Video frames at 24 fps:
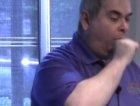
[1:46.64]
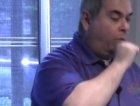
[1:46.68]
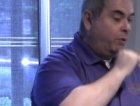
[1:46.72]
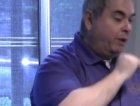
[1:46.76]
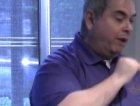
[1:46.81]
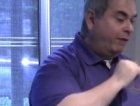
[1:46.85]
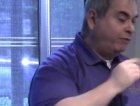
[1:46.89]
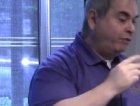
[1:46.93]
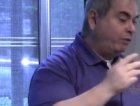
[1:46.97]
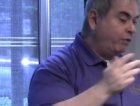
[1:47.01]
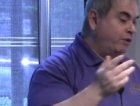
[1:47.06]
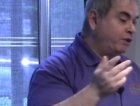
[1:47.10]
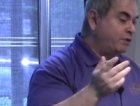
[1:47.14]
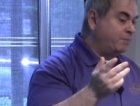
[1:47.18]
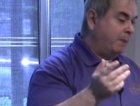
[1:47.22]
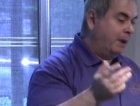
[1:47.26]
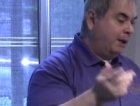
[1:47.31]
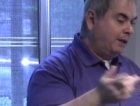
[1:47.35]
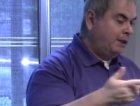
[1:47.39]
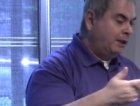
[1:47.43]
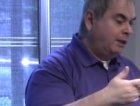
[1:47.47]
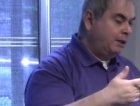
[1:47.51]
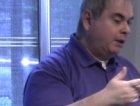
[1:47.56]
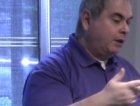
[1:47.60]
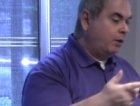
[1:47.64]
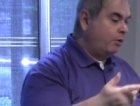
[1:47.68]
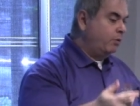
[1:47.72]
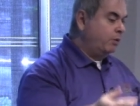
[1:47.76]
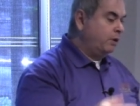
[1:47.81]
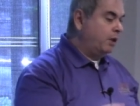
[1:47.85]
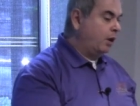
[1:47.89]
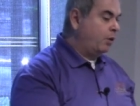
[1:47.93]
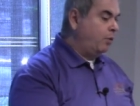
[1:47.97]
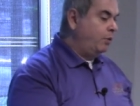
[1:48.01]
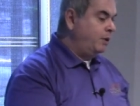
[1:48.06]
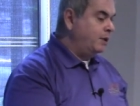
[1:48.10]
We have to respect it. The,
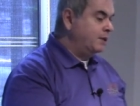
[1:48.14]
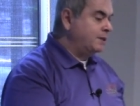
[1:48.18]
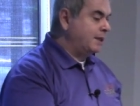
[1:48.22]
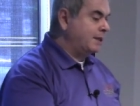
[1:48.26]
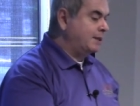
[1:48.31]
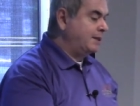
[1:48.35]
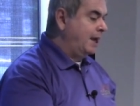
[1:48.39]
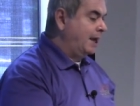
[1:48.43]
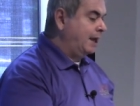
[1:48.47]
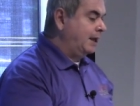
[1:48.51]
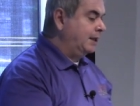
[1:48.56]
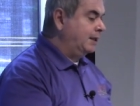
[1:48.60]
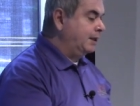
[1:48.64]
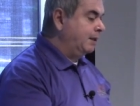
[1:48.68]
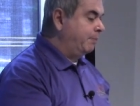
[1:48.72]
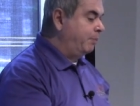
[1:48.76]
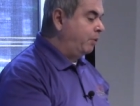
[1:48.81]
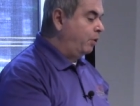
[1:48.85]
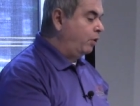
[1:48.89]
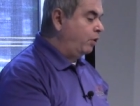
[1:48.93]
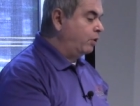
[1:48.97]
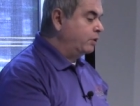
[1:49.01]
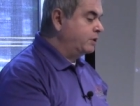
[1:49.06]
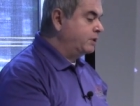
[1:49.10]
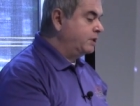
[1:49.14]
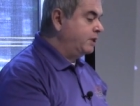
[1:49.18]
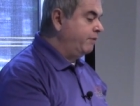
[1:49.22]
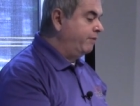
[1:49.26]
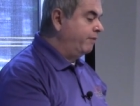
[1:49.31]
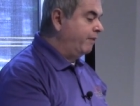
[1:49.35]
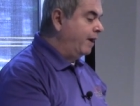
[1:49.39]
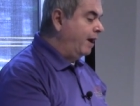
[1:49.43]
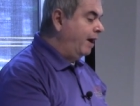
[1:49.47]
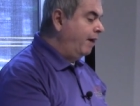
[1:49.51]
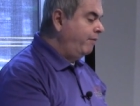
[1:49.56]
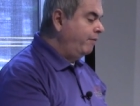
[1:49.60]
the queen is attacking the pawn on
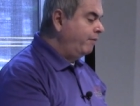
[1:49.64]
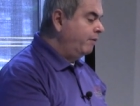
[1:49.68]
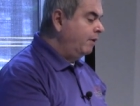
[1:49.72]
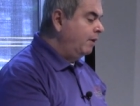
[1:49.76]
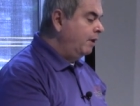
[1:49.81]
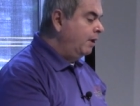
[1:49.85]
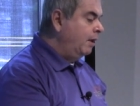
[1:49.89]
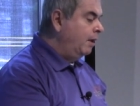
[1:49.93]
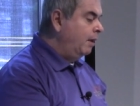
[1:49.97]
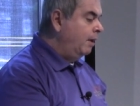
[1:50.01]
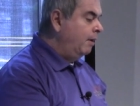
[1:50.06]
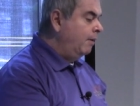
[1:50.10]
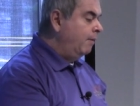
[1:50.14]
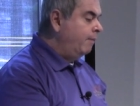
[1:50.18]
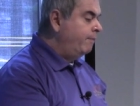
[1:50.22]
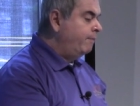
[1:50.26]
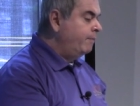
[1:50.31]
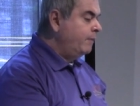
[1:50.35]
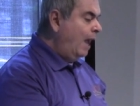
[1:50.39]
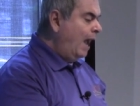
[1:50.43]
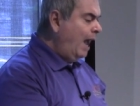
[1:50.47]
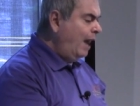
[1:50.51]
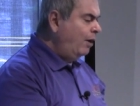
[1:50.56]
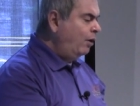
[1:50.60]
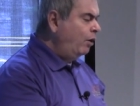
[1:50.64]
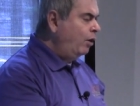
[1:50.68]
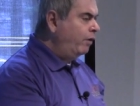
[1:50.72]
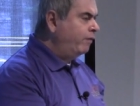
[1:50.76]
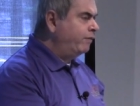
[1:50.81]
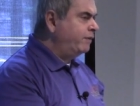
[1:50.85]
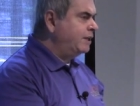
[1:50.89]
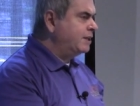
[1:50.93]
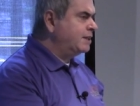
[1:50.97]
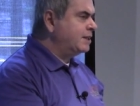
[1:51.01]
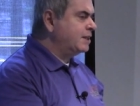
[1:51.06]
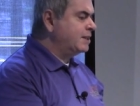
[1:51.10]
c5. I don't know
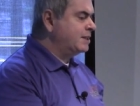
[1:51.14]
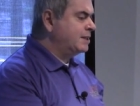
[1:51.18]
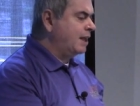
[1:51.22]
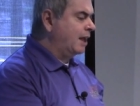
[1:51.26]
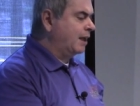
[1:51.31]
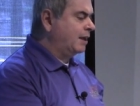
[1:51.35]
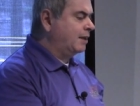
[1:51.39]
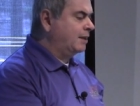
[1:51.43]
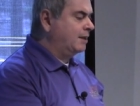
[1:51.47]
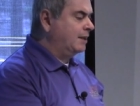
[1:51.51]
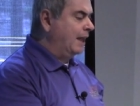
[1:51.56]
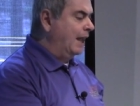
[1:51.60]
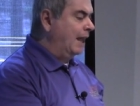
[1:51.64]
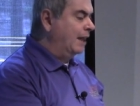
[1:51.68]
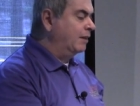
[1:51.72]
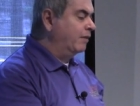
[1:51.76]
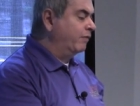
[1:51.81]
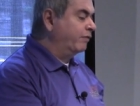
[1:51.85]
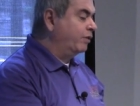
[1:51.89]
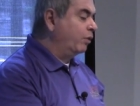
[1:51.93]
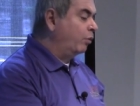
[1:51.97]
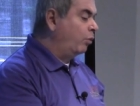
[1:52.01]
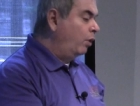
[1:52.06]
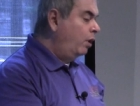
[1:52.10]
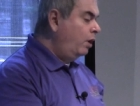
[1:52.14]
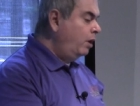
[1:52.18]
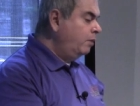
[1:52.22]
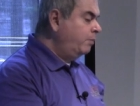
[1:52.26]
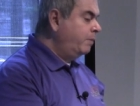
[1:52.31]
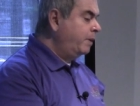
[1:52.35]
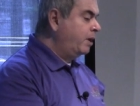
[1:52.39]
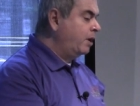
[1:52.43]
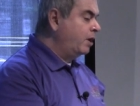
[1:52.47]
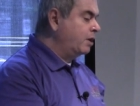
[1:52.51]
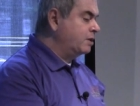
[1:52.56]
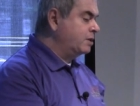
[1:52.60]
if this is the end of the
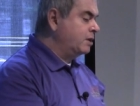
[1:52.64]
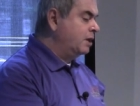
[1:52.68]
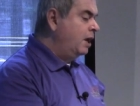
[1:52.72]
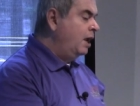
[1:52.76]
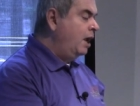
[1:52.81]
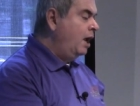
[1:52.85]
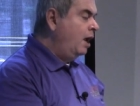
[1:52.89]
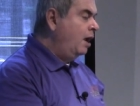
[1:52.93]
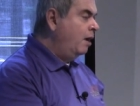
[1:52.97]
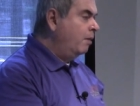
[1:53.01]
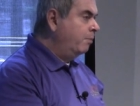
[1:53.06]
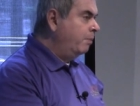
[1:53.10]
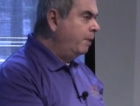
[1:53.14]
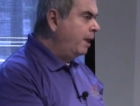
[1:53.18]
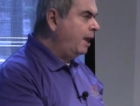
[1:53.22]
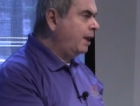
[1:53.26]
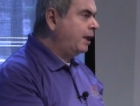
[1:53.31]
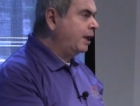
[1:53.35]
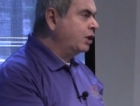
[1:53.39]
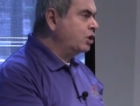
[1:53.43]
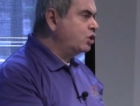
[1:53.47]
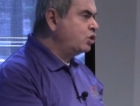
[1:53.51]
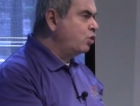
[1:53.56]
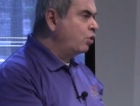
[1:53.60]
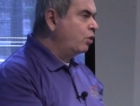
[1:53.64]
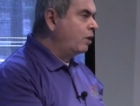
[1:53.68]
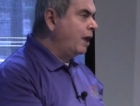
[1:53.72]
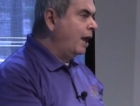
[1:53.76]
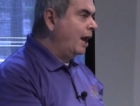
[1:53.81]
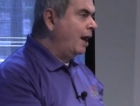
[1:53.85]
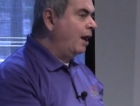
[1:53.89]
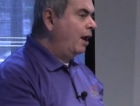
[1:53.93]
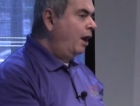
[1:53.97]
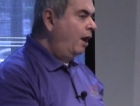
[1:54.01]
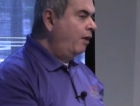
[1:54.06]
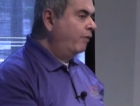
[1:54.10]
world because black can sure
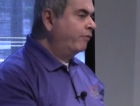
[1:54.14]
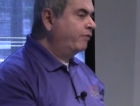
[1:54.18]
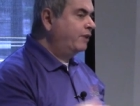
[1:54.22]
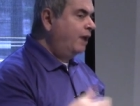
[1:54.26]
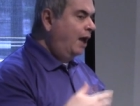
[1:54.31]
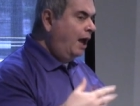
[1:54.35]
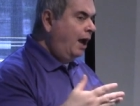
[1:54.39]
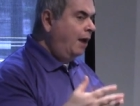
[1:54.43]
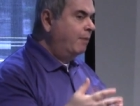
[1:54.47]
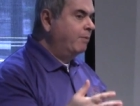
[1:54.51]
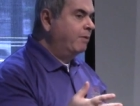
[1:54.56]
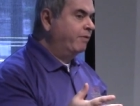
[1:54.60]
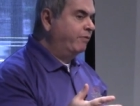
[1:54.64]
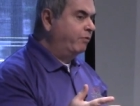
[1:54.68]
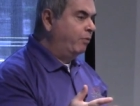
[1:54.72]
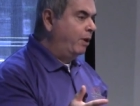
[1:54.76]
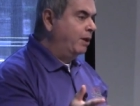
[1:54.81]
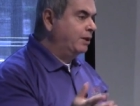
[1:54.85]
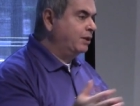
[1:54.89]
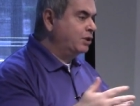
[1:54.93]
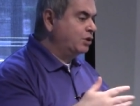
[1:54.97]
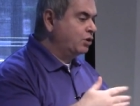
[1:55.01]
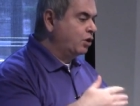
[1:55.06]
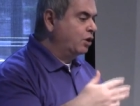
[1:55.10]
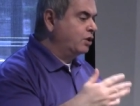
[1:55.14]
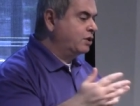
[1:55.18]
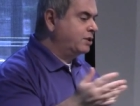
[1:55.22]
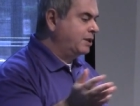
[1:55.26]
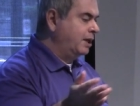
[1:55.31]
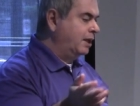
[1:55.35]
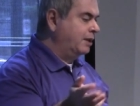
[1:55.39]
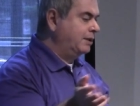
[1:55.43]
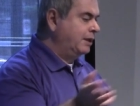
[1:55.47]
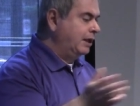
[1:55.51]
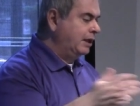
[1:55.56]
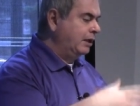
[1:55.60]
get a lot of time if white is going to
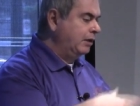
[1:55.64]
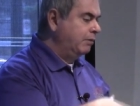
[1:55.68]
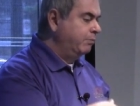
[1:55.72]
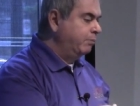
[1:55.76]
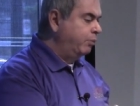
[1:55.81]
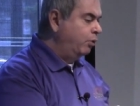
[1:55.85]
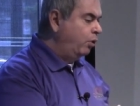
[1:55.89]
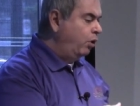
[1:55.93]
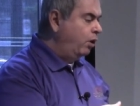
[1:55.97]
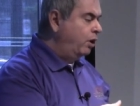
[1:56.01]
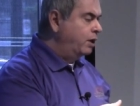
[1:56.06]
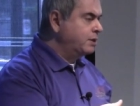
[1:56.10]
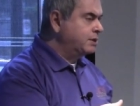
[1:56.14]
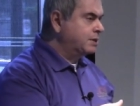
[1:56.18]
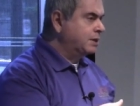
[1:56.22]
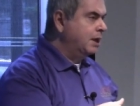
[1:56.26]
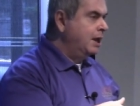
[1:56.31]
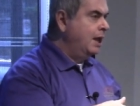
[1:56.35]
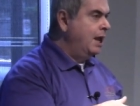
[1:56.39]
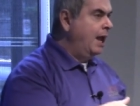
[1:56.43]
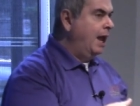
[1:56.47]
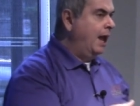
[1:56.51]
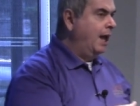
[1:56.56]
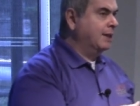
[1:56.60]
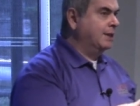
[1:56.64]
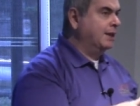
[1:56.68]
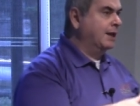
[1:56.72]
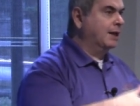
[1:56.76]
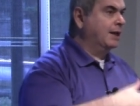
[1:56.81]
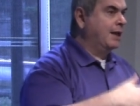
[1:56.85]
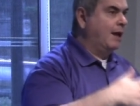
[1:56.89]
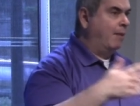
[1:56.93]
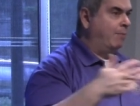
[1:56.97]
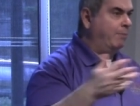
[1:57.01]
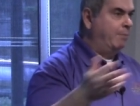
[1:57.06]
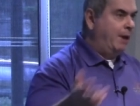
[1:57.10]
start taking pawns and
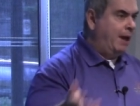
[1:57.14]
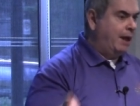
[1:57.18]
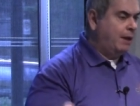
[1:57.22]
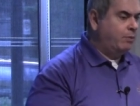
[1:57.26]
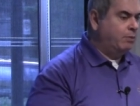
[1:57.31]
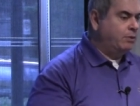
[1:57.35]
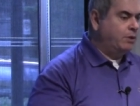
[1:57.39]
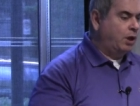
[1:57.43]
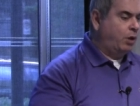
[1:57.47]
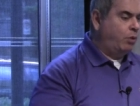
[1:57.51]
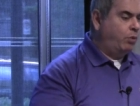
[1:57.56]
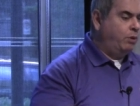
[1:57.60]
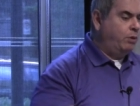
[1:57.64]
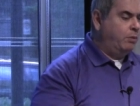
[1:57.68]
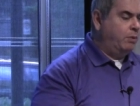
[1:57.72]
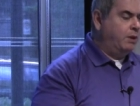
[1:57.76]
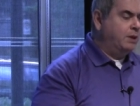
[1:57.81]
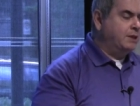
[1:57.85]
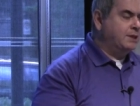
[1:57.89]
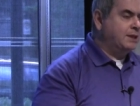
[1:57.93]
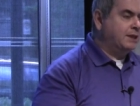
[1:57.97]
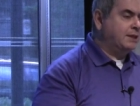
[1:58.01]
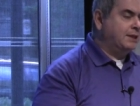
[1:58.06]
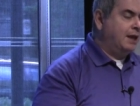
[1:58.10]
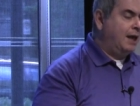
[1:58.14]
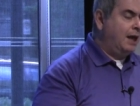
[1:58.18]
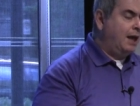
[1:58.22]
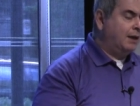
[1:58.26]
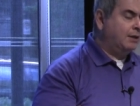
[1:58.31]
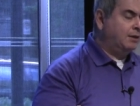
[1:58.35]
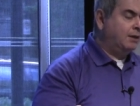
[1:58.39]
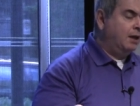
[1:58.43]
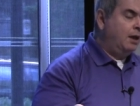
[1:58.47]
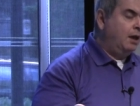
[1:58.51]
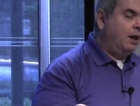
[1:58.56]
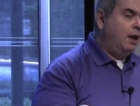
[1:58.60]
then come back with the queen when it's
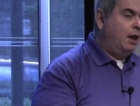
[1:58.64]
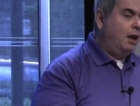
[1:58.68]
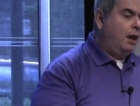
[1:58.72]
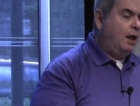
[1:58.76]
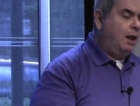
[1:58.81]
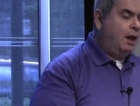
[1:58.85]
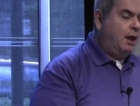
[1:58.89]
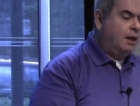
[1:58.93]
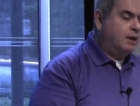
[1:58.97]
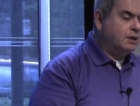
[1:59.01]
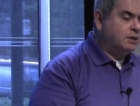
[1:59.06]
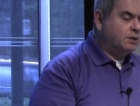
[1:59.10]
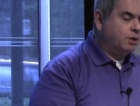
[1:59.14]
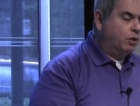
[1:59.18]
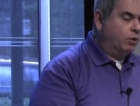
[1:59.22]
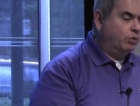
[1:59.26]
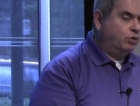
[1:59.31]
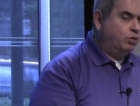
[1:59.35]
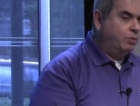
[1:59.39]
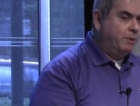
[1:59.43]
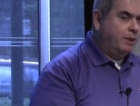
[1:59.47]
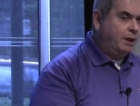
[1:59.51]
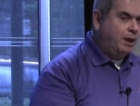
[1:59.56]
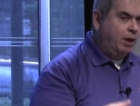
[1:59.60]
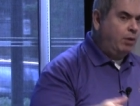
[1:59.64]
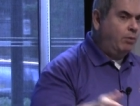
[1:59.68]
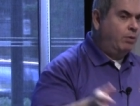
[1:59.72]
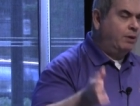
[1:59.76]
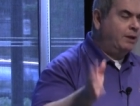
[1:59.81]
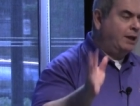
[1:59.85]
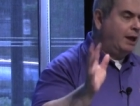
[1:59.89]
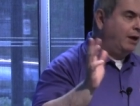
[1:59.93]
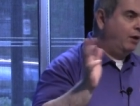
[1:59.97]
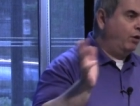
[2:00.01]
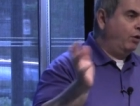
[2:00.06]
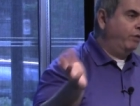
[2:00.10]
attacked. So to begin
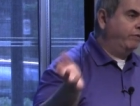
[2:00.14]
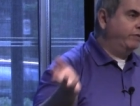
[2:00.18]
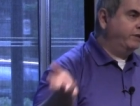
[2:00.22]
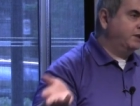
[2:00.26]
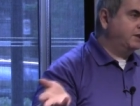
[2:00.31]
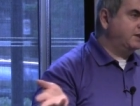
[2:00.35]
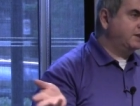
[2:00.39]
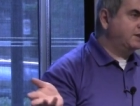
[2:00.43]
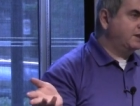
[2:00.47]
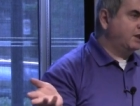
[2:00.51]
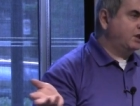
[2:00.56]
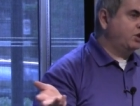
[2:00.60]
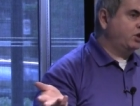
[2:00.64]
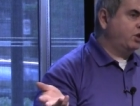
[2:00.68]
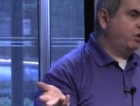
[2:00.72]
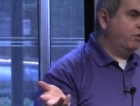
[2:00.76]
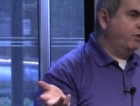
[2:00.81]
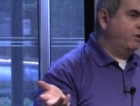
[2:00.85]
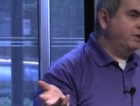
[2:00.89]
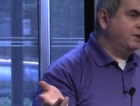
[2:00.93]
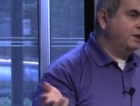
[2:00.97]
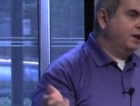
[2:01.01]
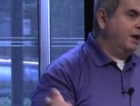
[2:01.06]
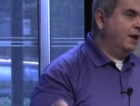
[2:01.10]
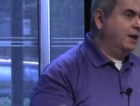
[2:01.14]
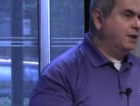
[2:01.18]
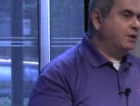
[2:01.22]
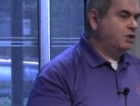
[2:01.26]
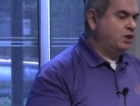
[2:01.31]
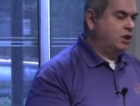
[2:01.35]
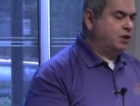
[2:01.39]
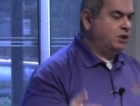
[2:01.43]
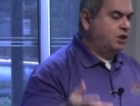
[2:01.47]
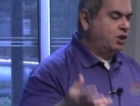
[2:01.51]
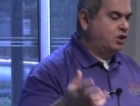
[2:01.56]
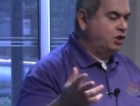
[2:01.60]
with, I don't know if this is such a crazy, it's
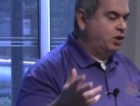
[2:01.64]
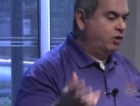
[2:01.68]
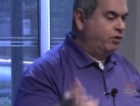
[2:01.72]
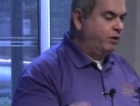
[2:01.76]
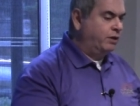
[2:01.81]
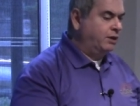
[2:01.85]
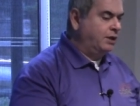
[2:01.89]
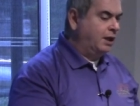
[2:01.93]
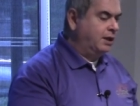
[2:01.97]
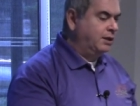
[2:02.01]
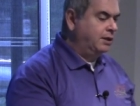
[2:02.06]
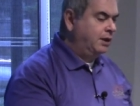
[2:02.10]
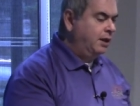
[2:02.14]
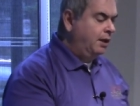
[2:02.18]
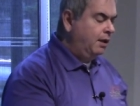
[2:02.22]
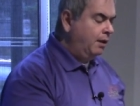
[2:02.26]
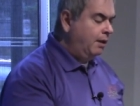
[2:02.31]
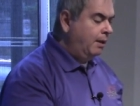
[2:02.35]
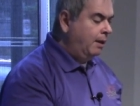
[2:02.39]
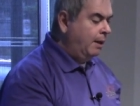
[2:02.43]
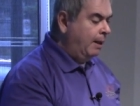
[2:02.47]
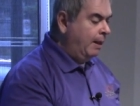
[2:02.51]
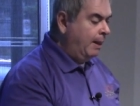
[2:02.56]
just such a great idea.